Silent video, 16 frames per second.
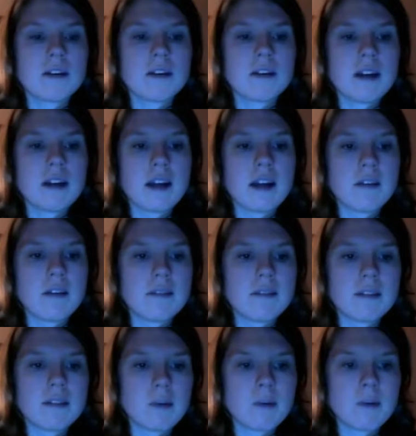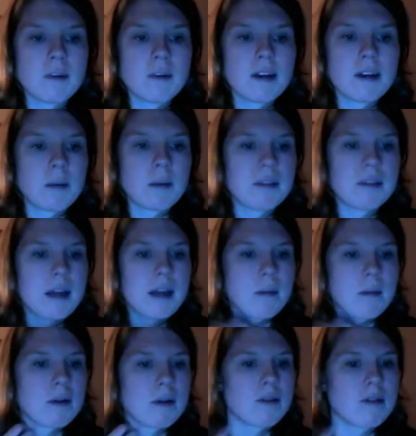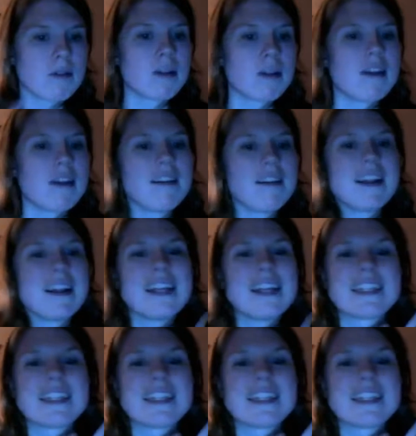I always got upset, but I was realizing, like,